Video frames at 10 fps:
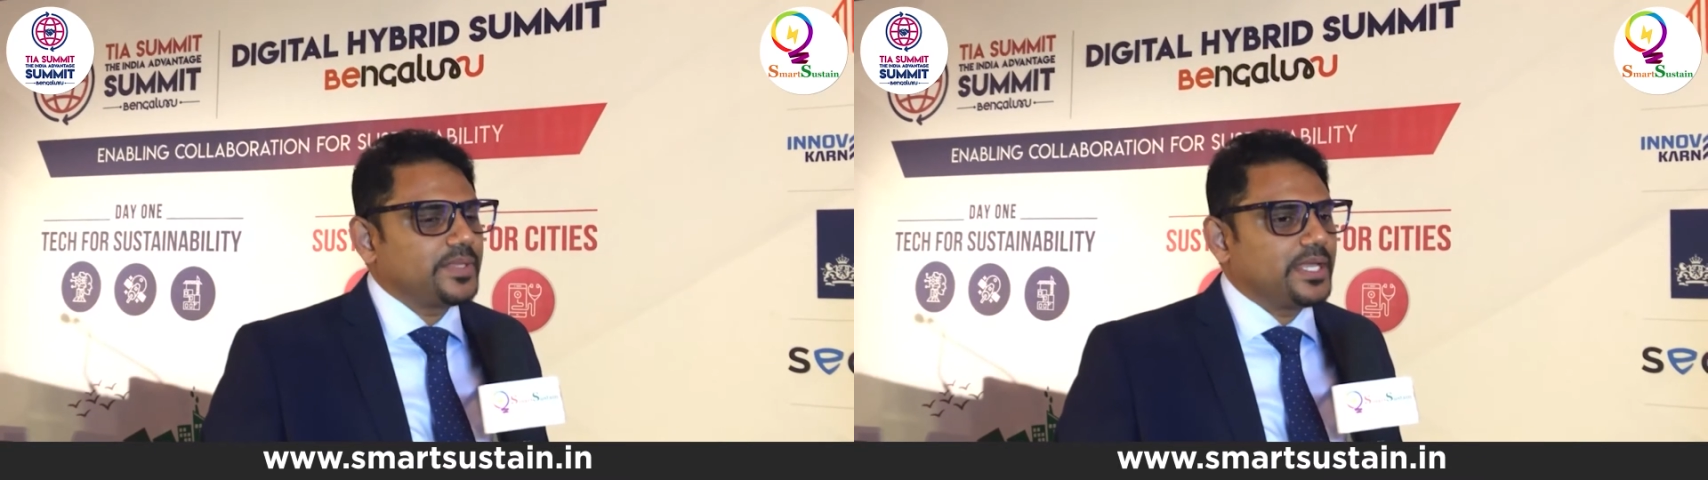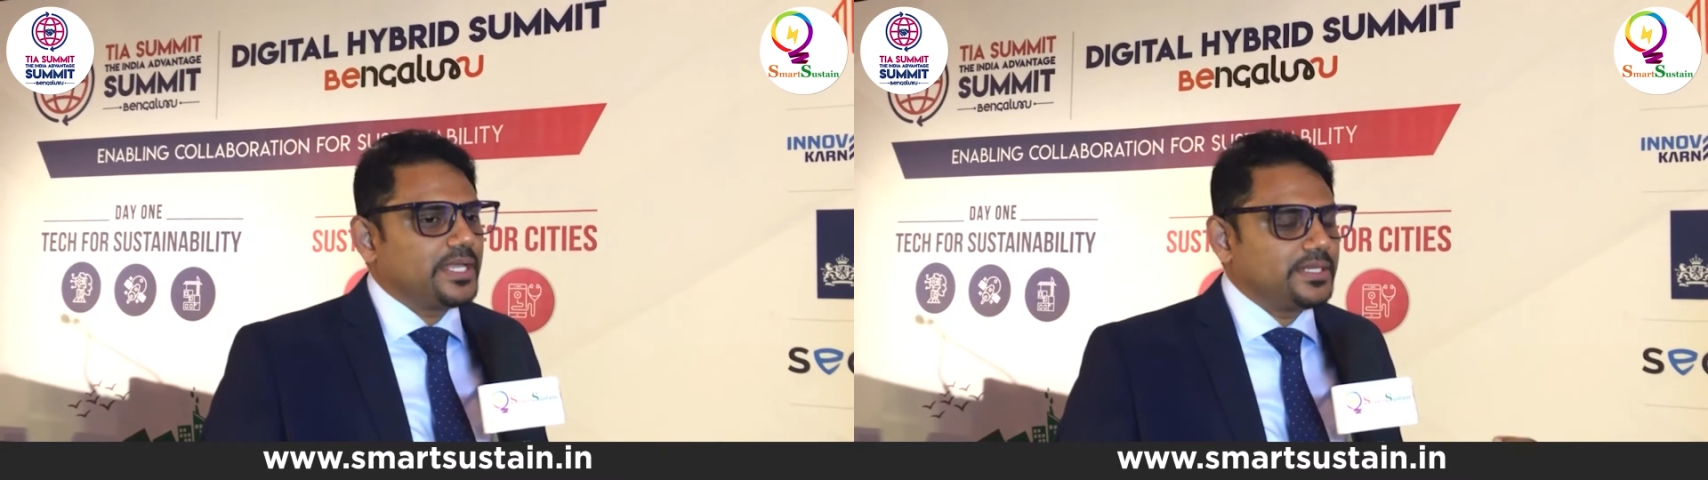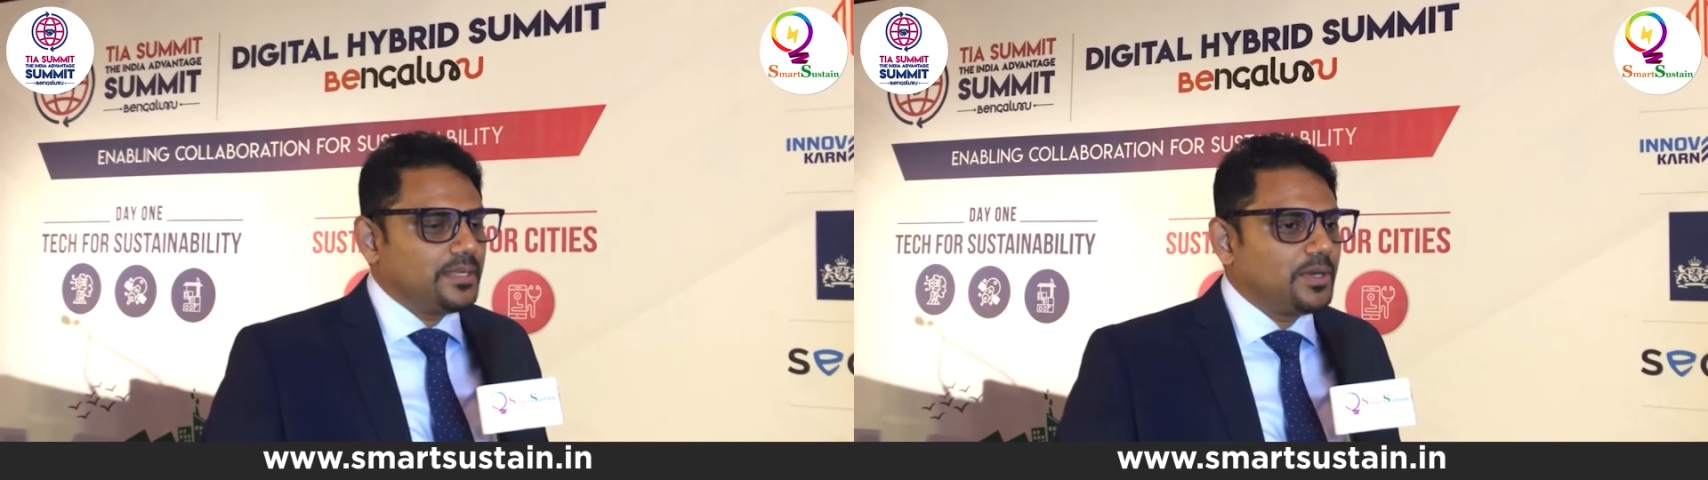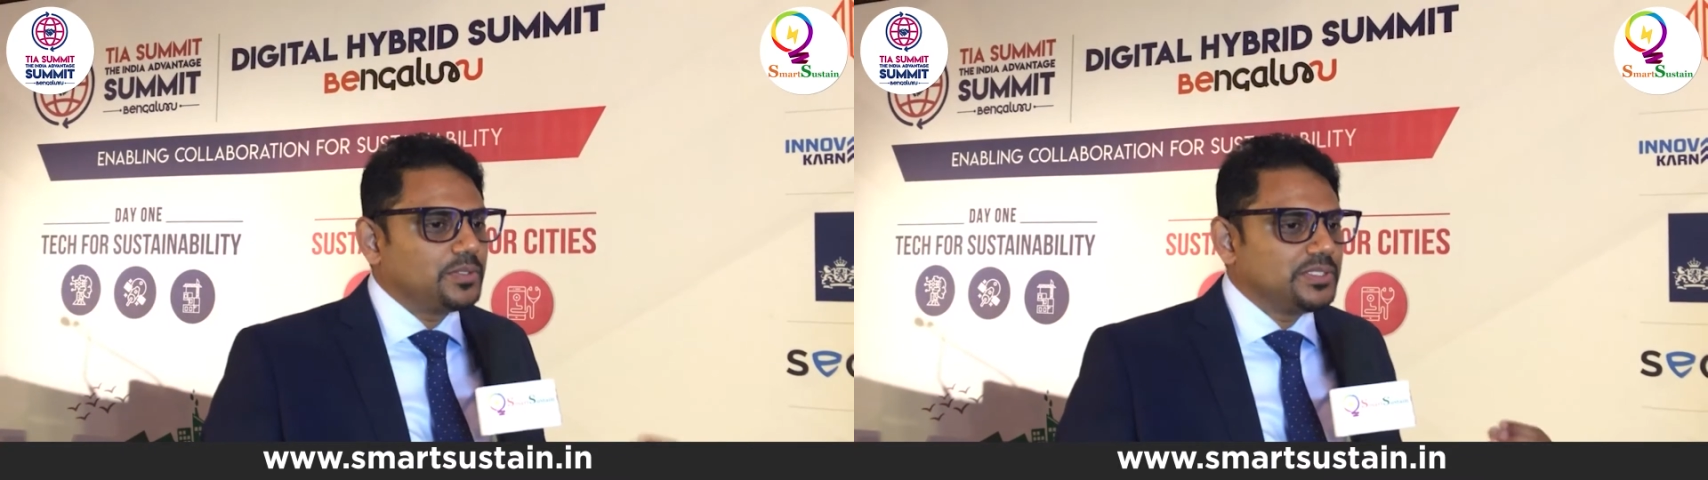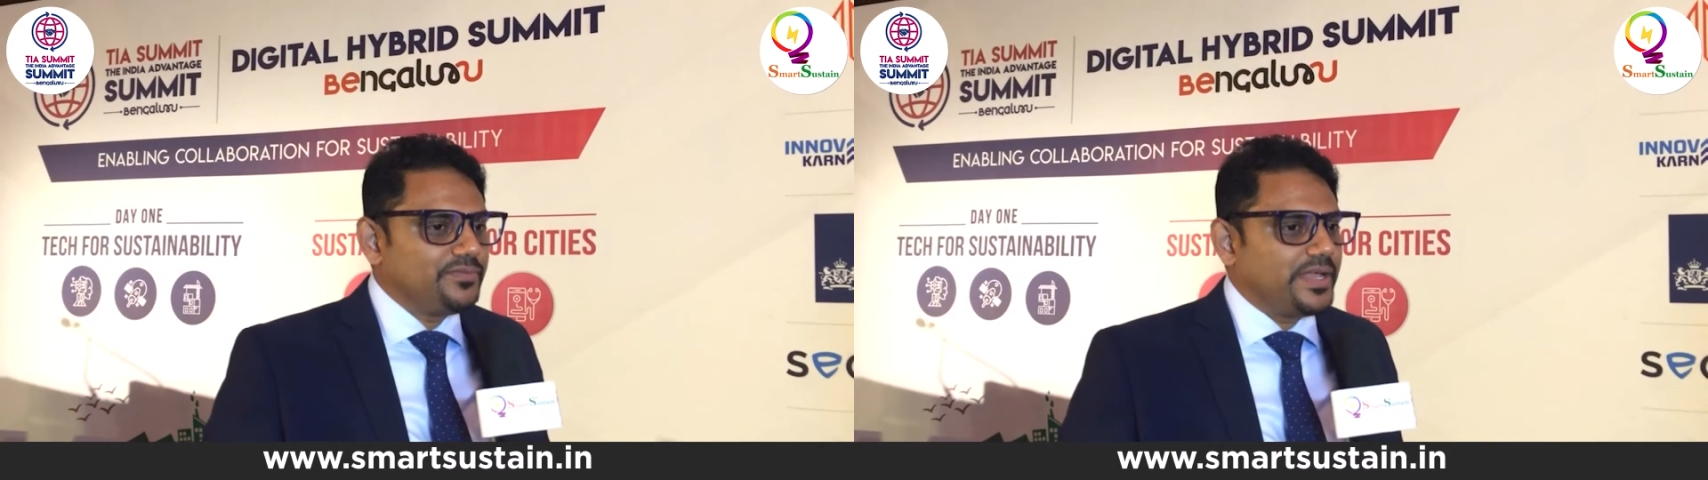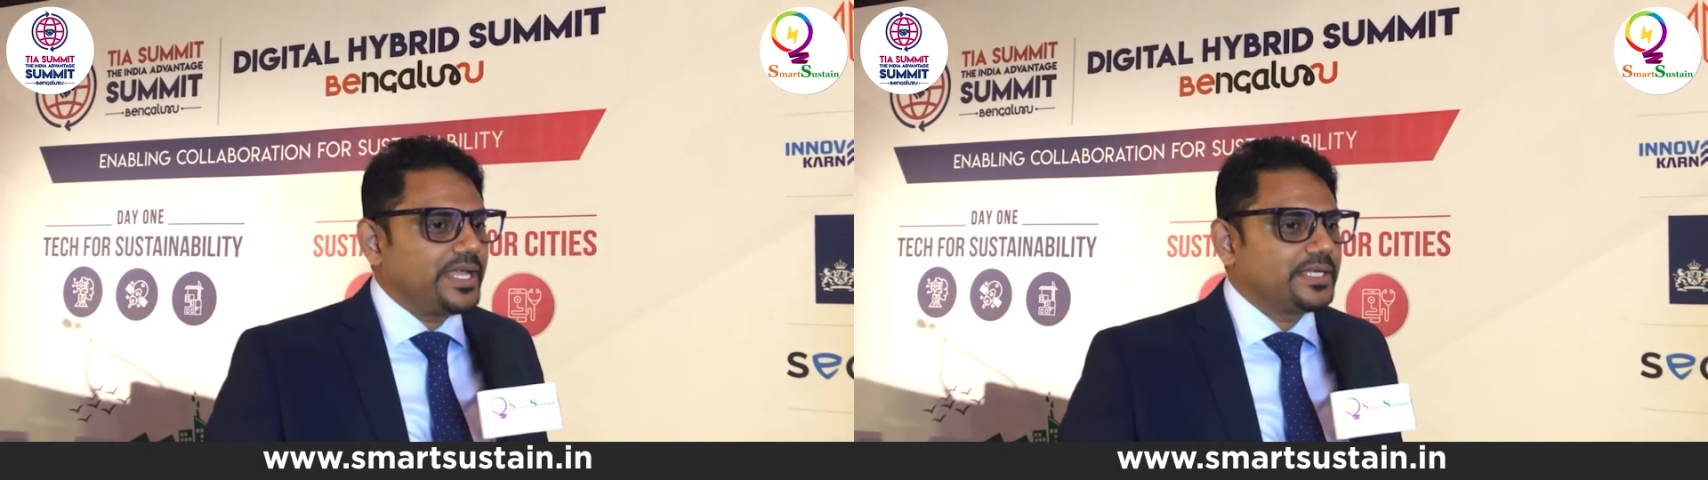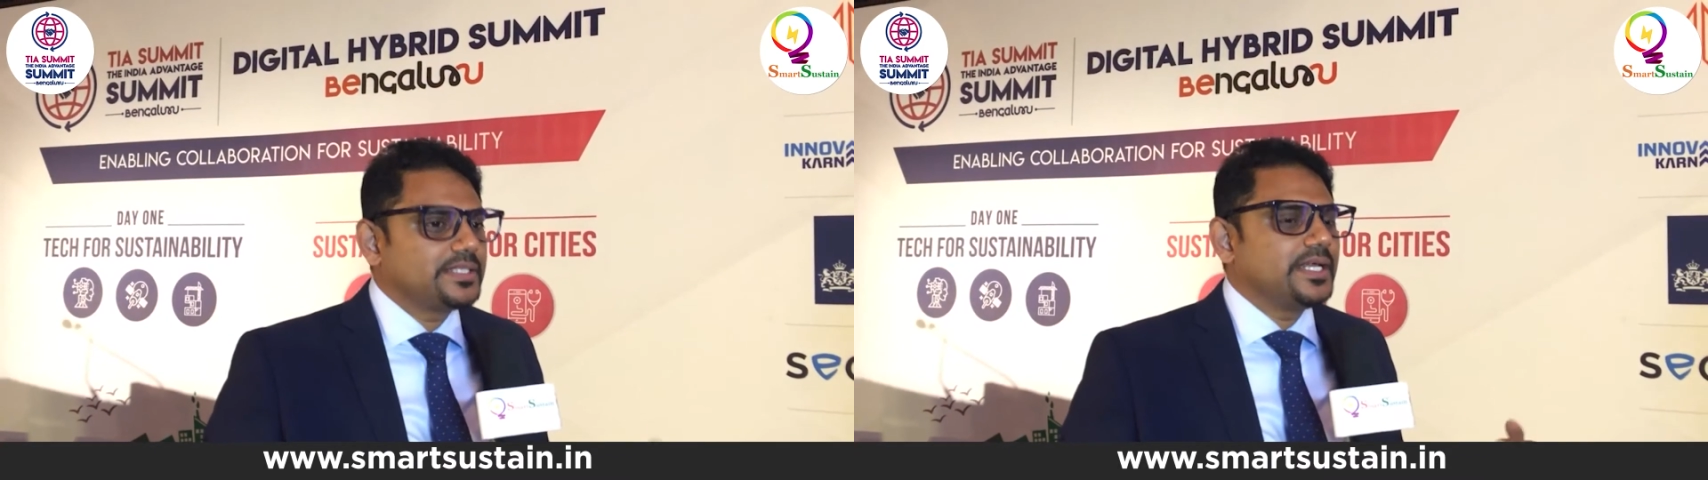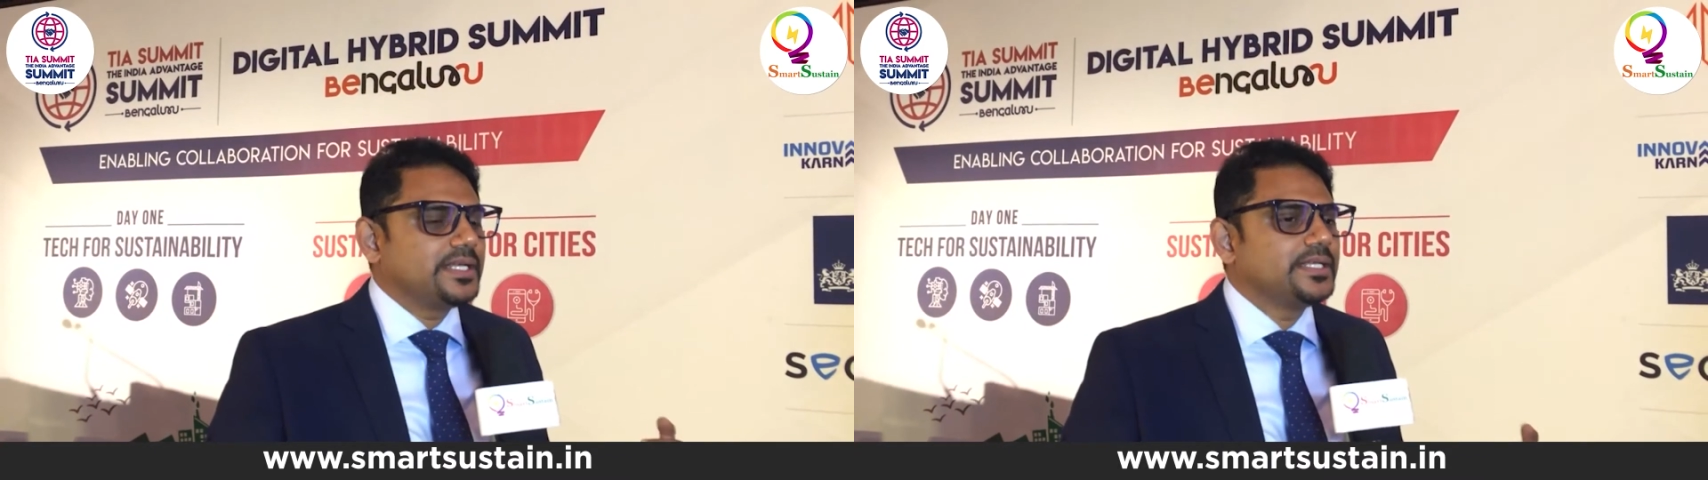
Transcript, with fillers: and about the fact that